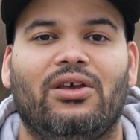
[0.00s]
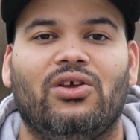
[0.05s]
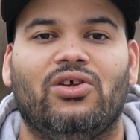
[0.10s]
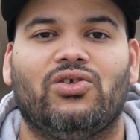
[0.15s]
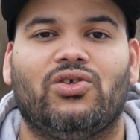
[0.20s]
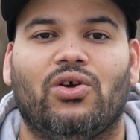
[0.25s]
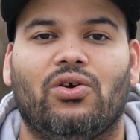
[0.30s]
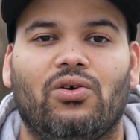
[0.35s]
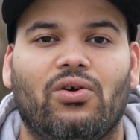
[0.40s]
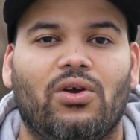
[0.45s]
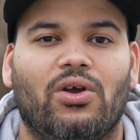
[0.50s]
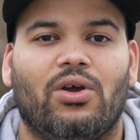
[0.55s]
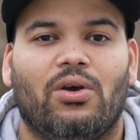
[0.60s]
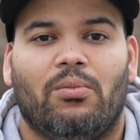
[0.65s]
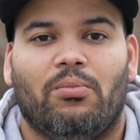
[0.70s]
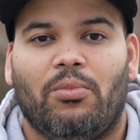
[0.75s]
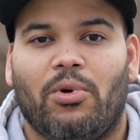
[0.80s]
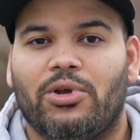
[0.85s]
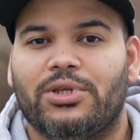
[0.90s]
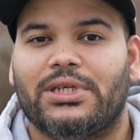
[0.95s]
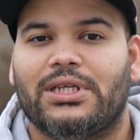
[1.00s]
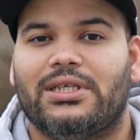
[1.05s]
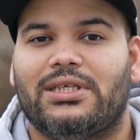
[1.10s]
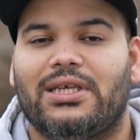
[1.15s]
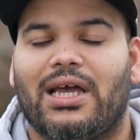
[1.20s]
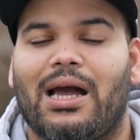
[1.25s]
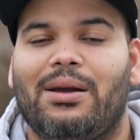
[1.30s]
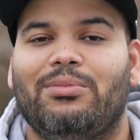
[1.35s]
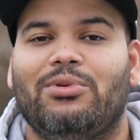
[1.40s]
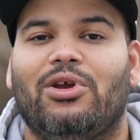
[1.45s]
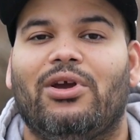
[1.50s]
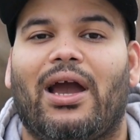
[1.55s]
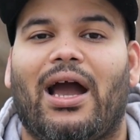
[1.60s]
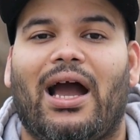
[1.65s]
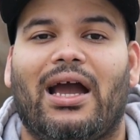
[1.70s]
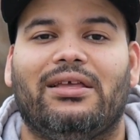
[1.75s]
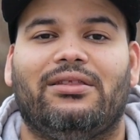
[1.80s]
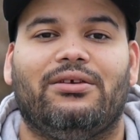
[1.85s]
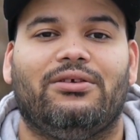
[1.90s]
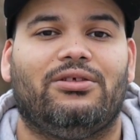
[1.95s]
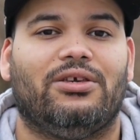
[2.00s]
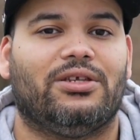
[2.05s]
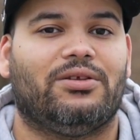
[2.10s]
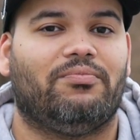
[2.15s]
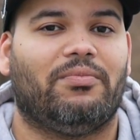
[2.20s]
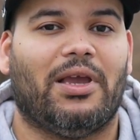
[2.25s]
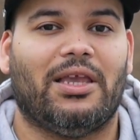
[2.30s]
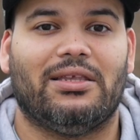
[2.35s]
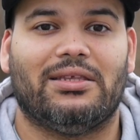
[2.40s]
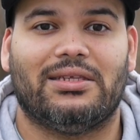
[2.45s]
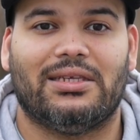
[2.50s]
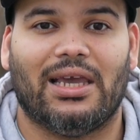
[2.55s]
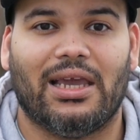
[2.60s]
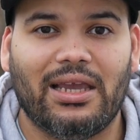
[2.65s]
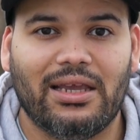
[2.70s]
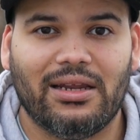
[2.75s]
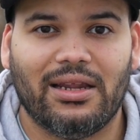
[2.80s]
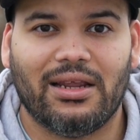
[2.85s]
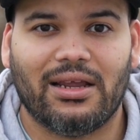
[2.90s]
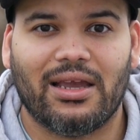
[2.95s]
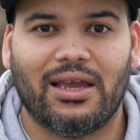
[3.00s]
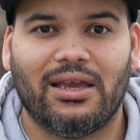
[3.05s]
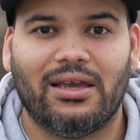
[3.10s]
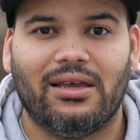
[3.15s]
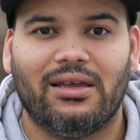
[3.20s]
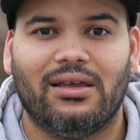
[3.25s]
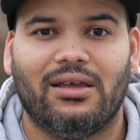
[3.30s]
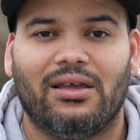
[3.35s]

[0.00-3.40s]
So most of the time, you're either just maintaining it